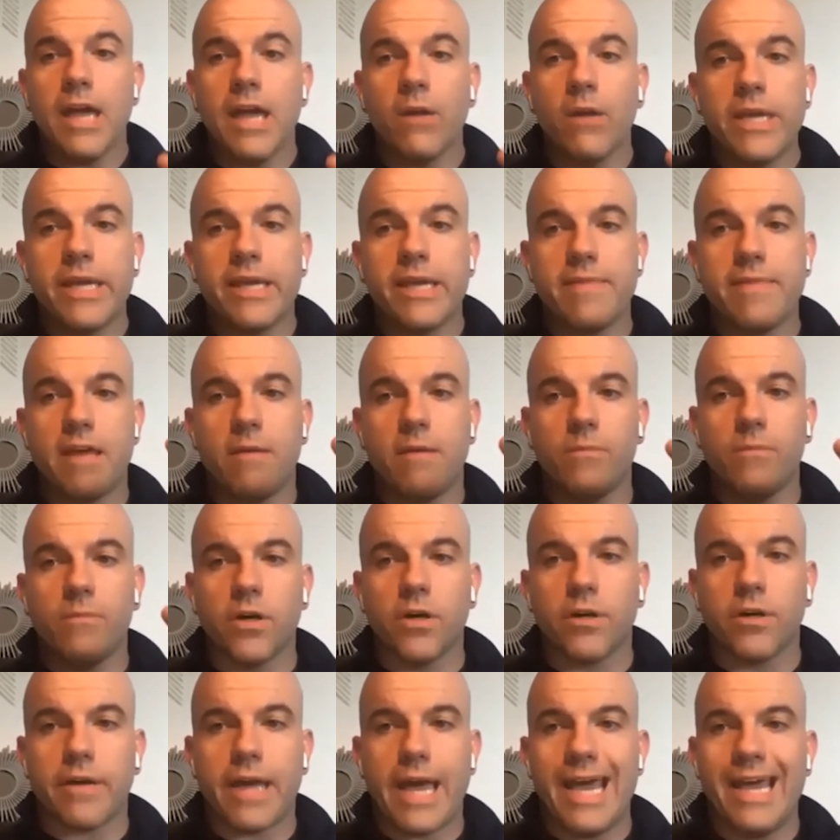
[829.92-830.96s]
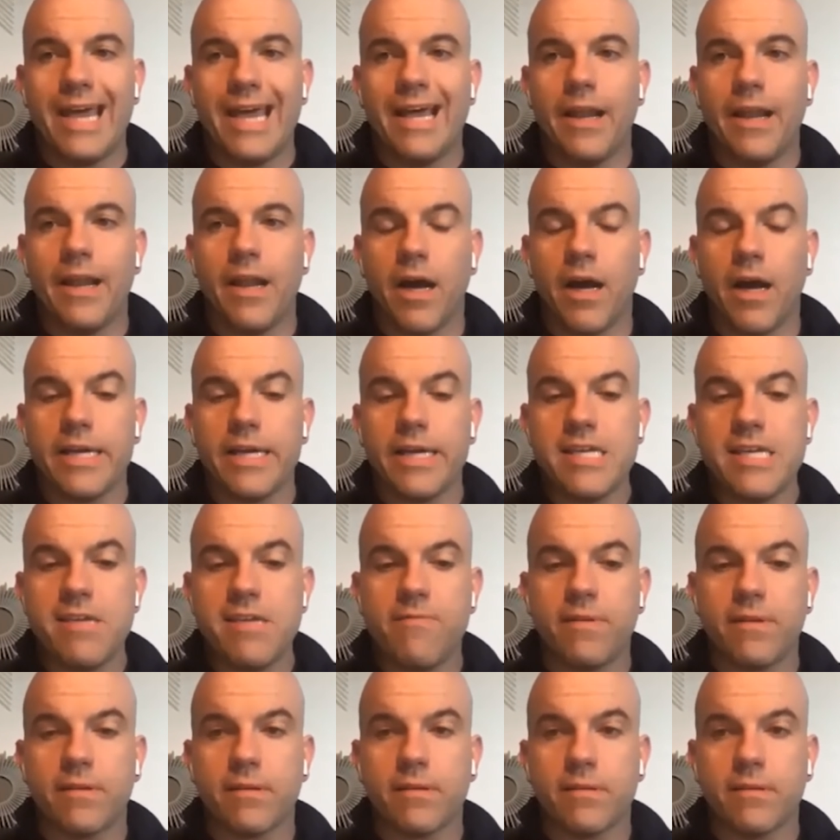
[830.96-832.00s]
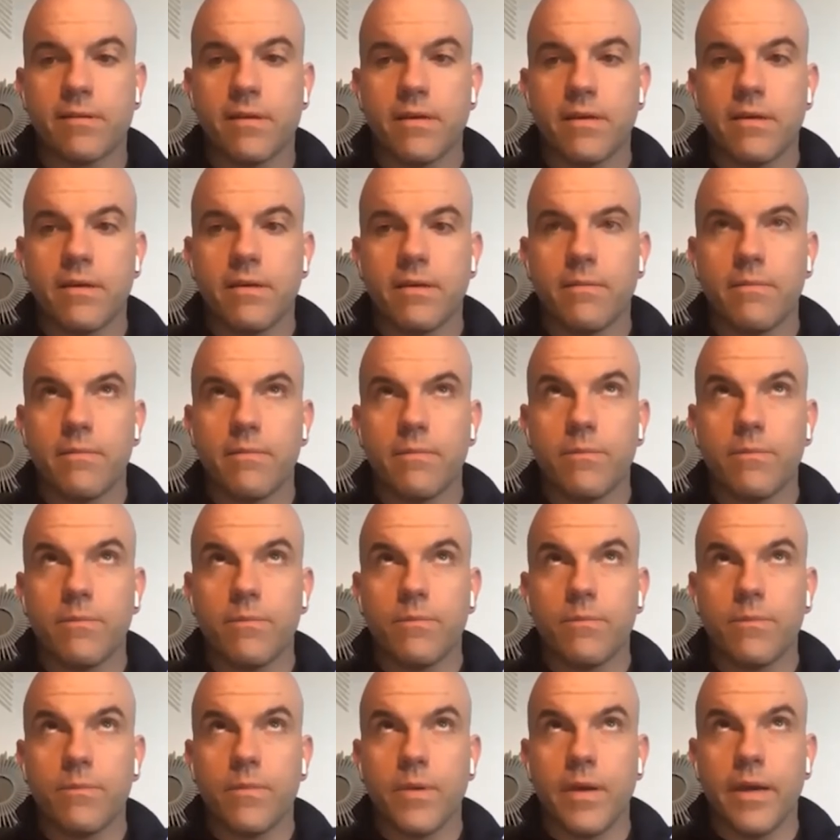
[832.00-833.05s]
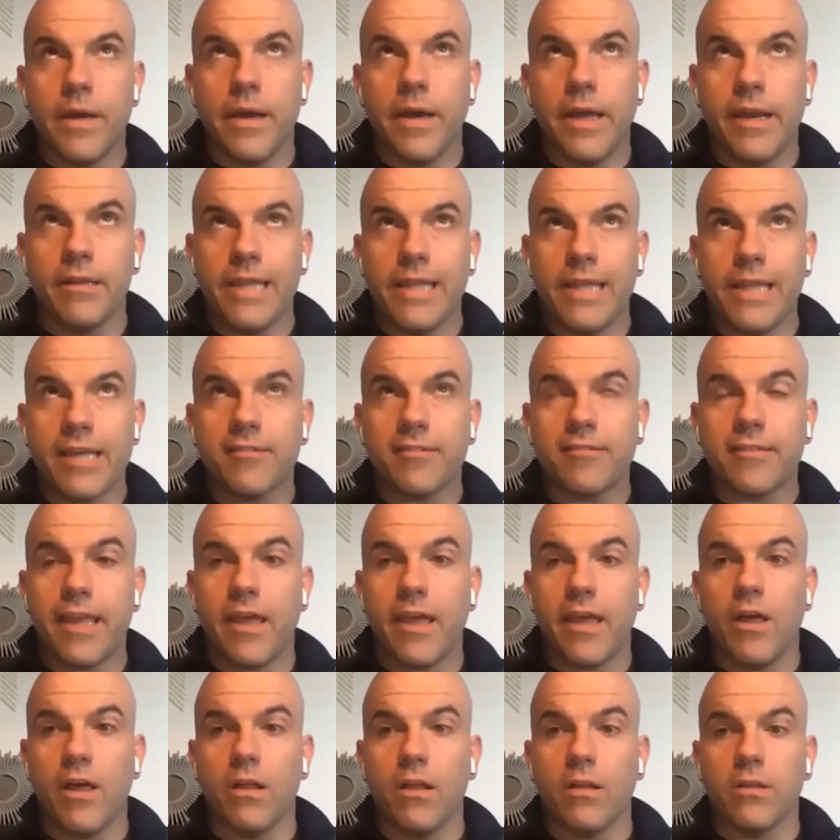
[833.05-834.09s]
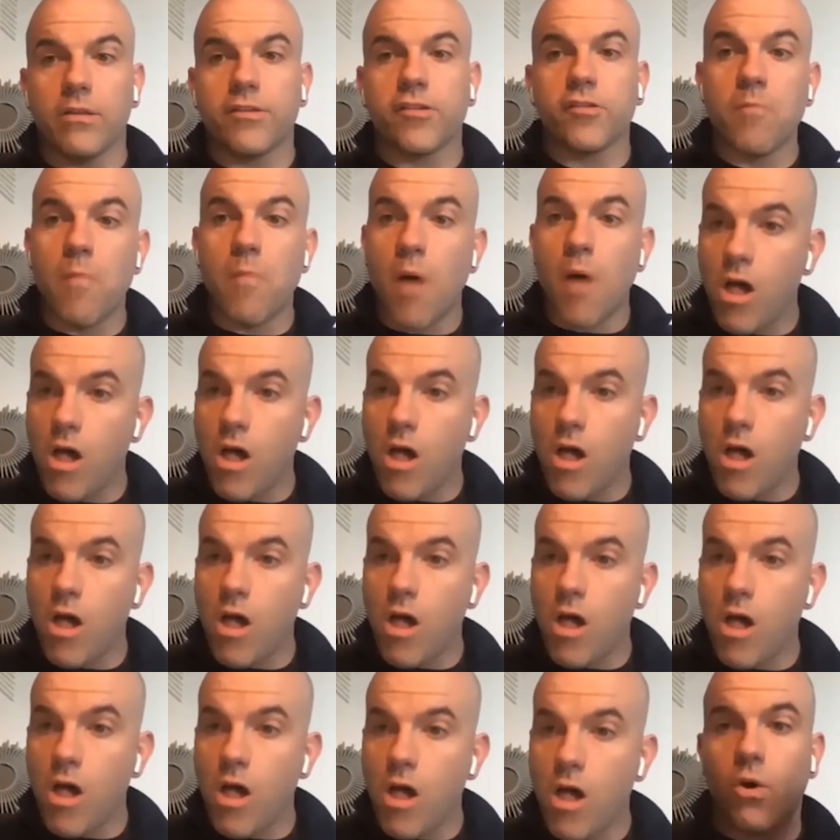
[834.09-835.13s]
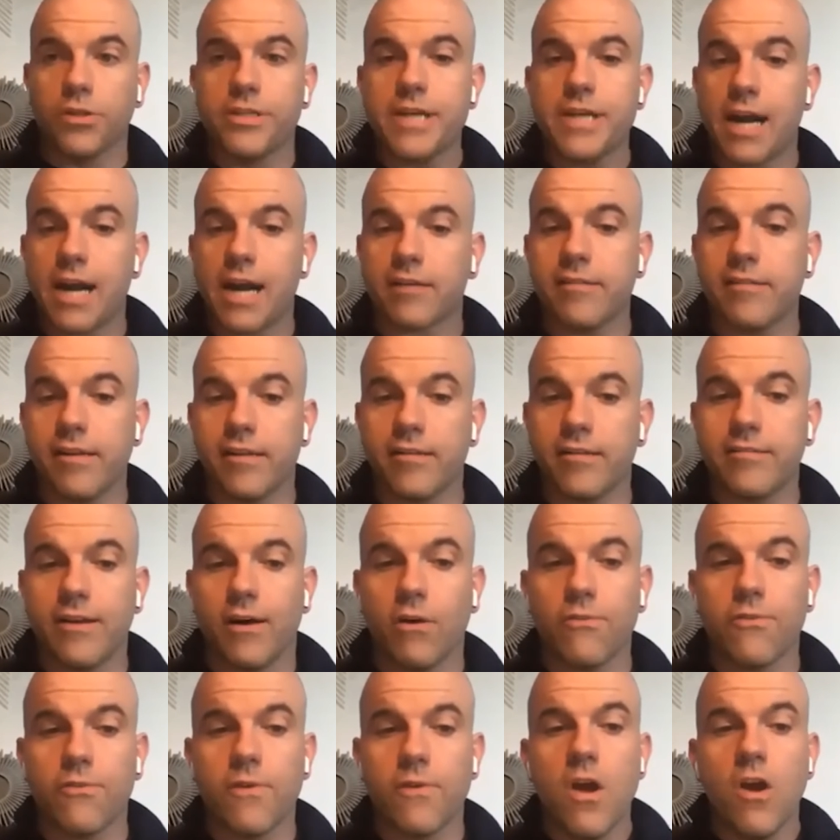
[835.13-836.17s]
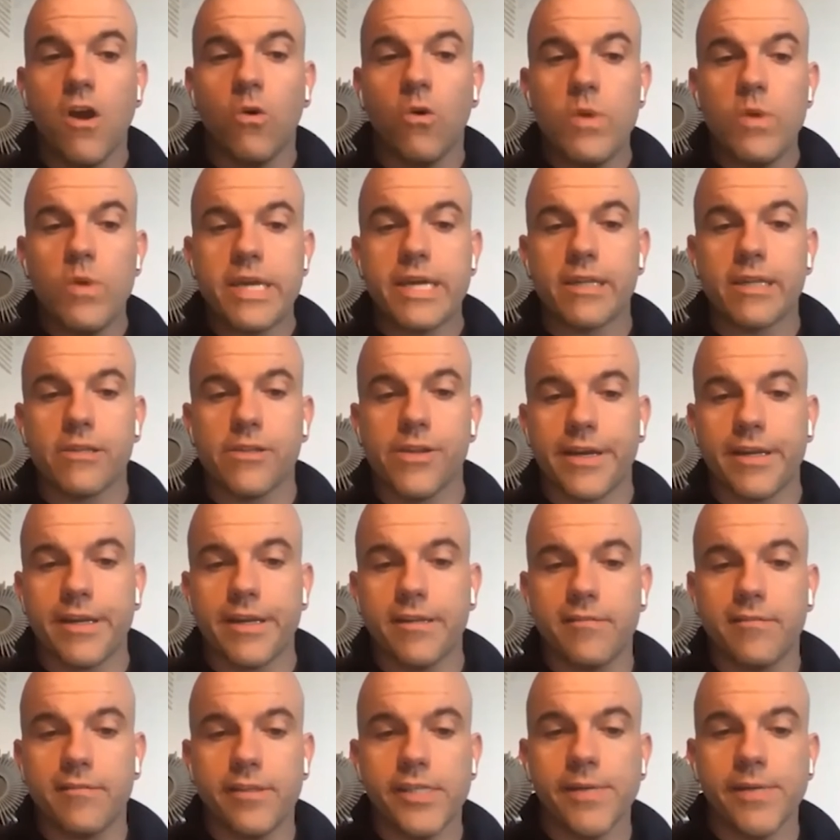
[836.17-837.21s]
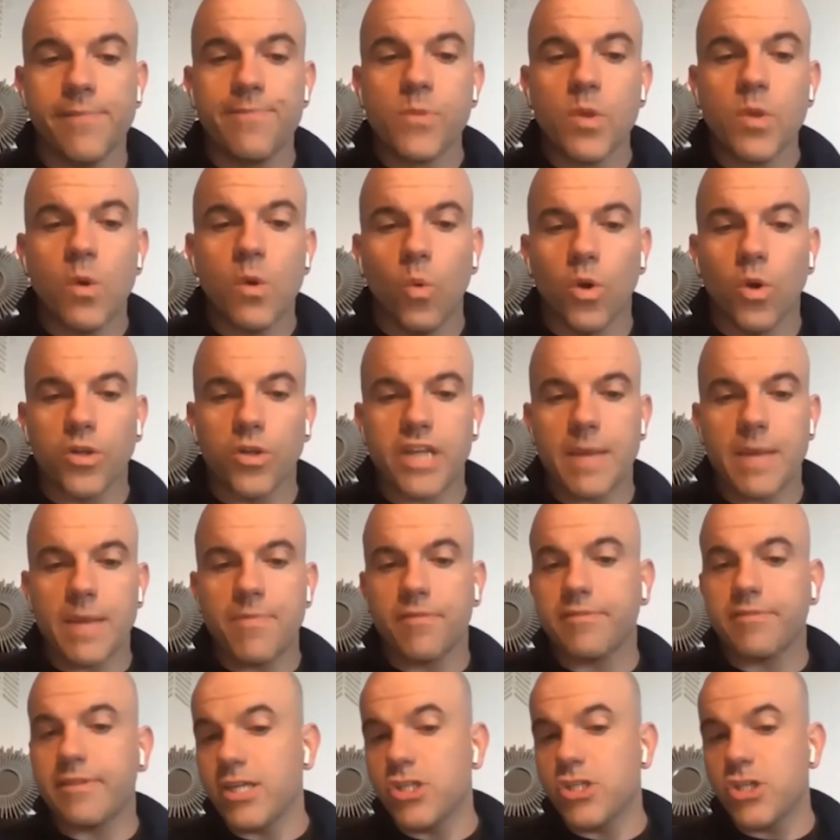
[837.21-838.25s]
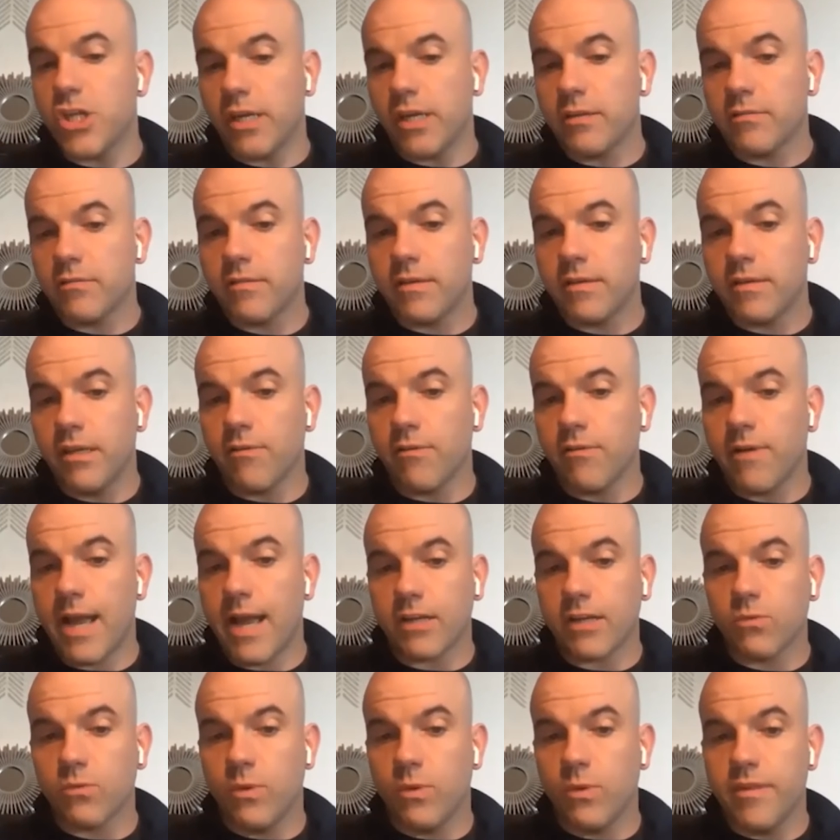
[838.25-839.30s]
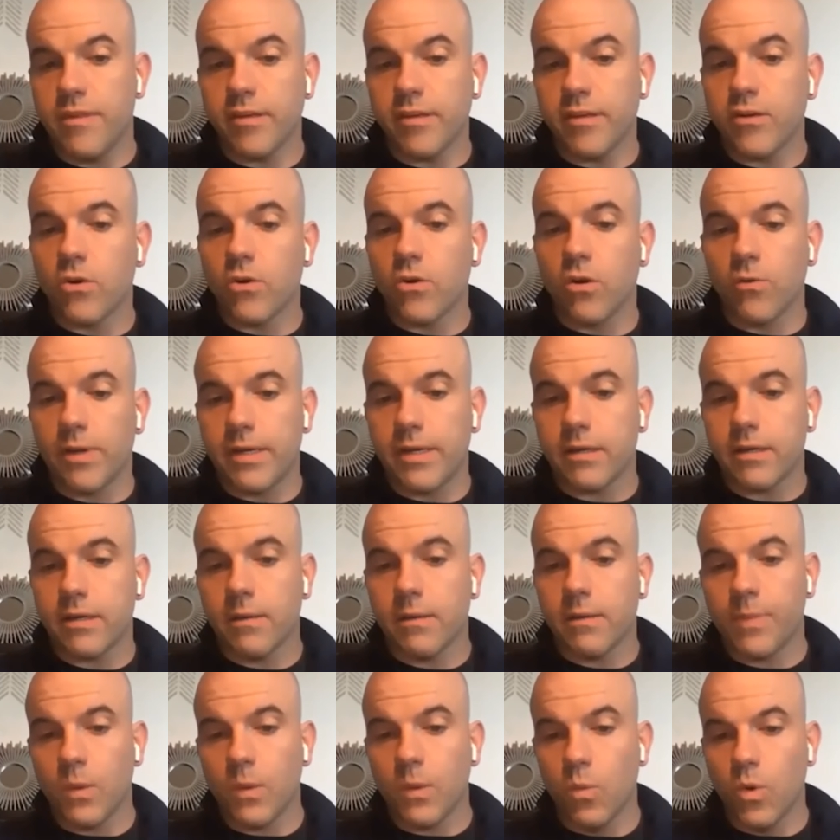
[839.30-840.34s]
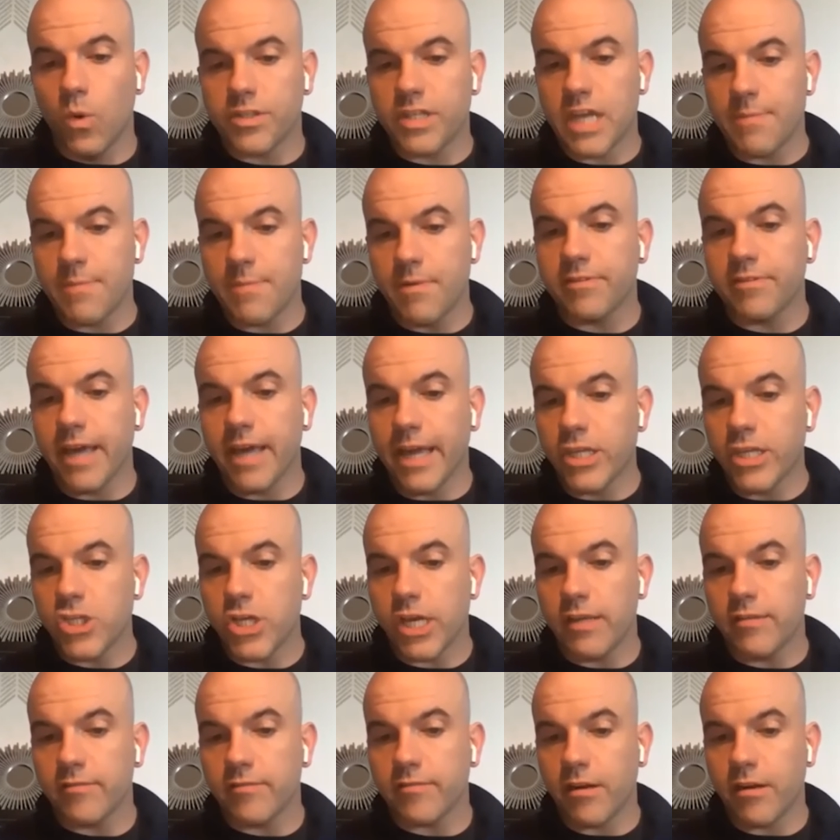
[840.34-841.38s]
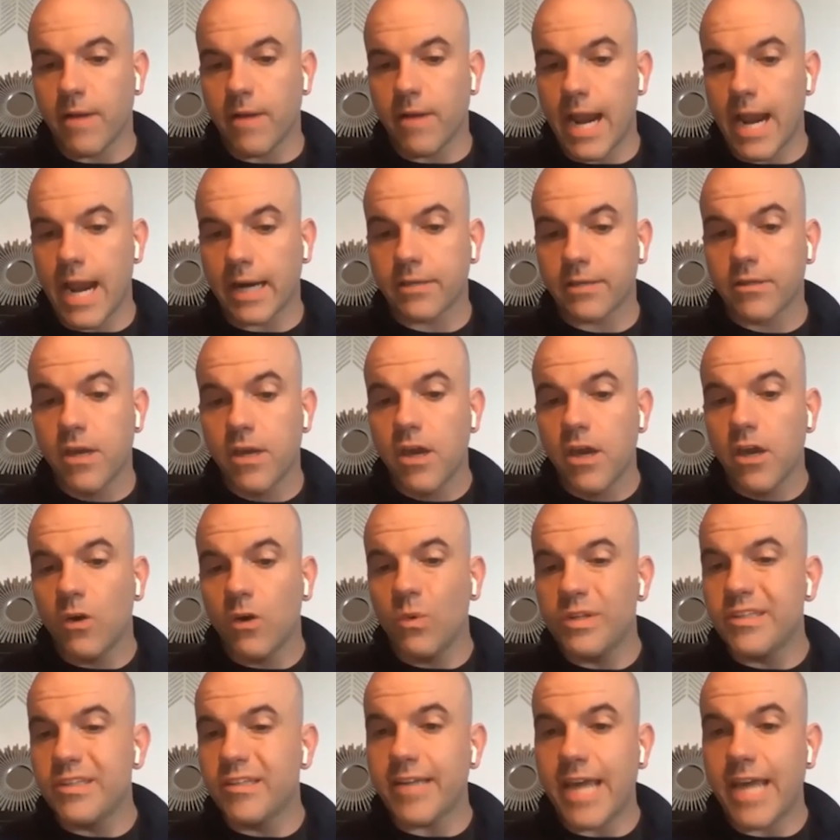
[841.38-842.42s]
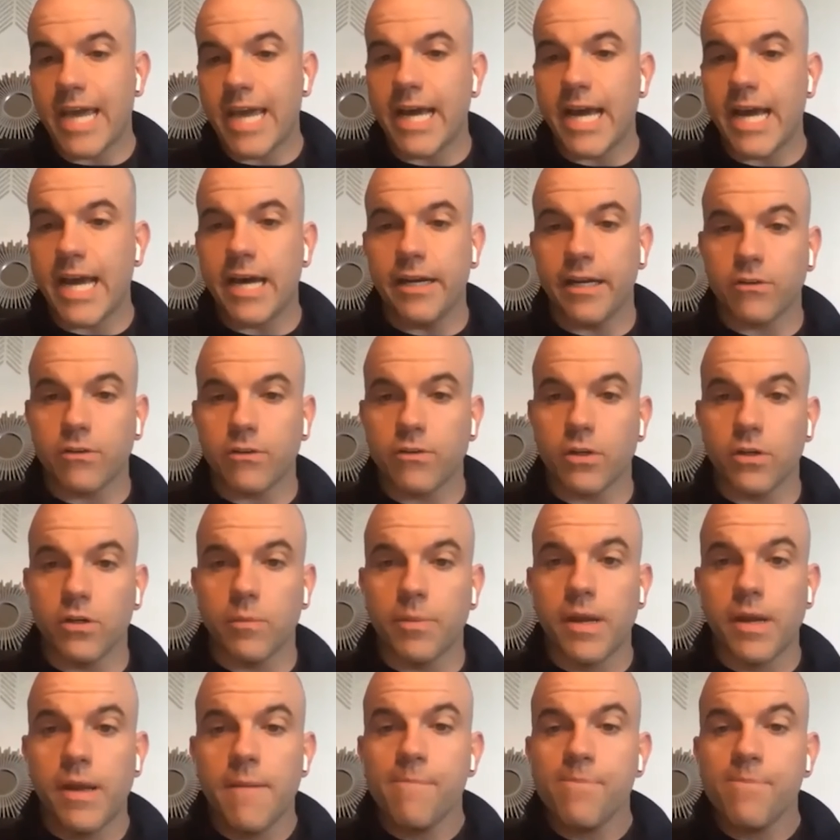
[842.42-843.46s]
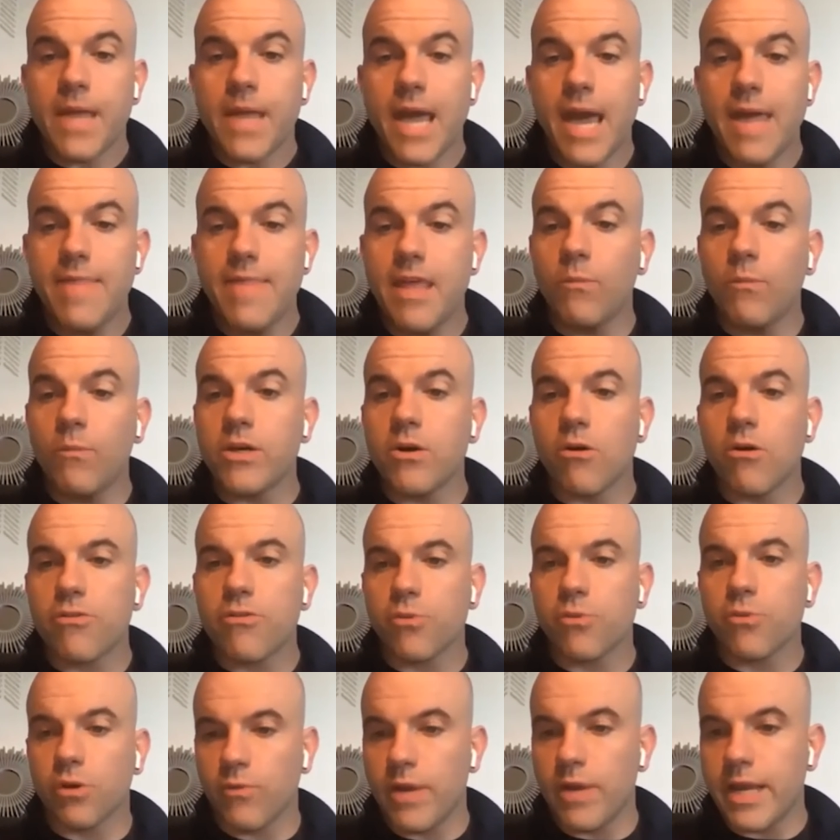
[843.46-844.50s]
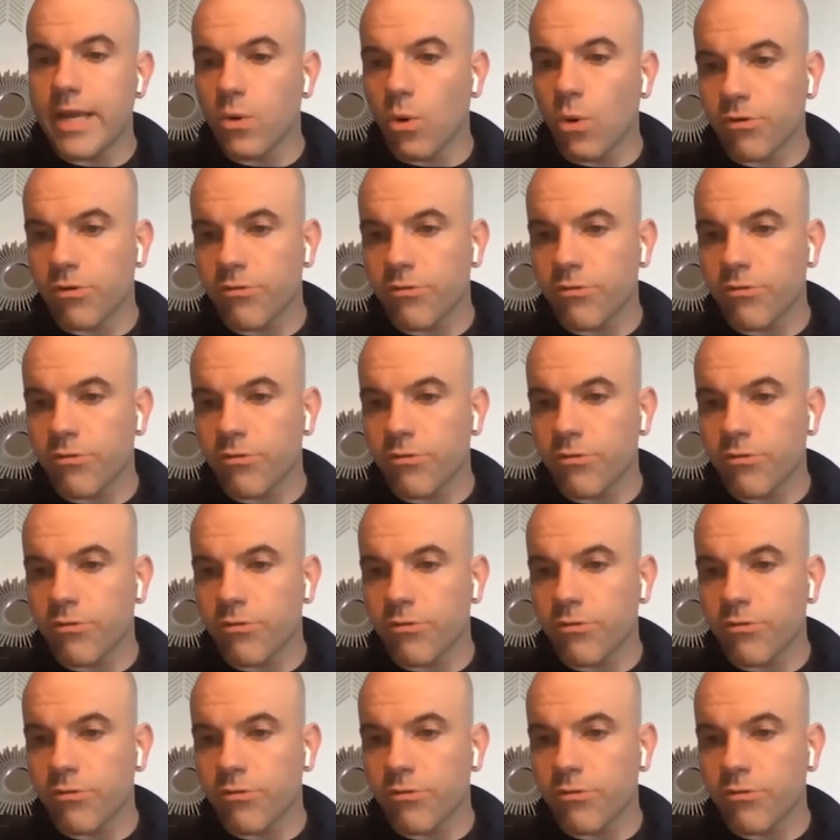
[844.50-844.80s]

And we can then look at even at a length scale smaller than the whole toxin itself, we can look and see what type of side chains interact with this indole ring, what type of side chains interact with this anionic group, and then we go through and rank